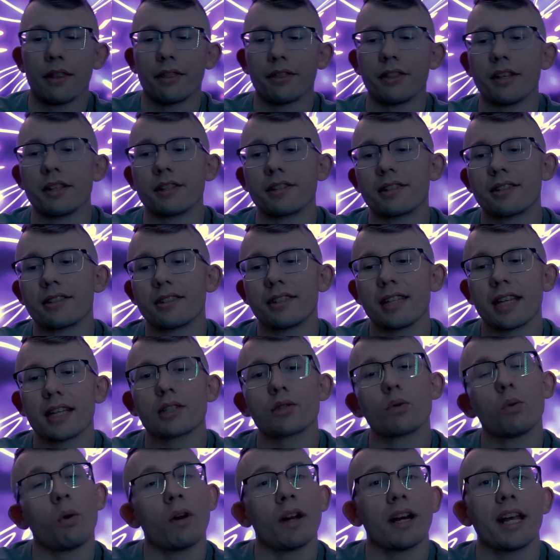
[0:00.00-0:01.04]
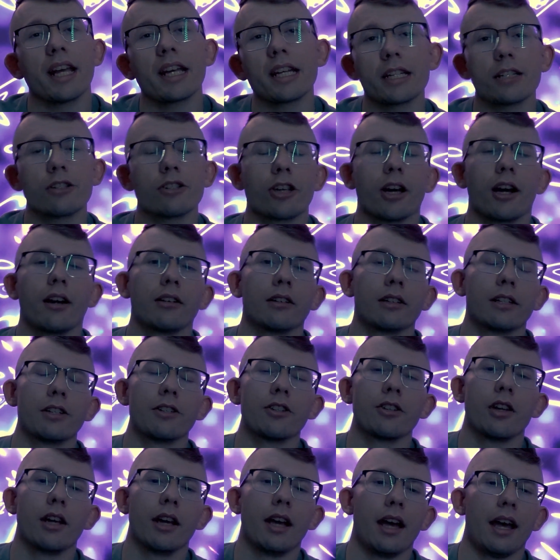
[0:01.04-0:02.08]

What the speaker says: the 6-180 challenge,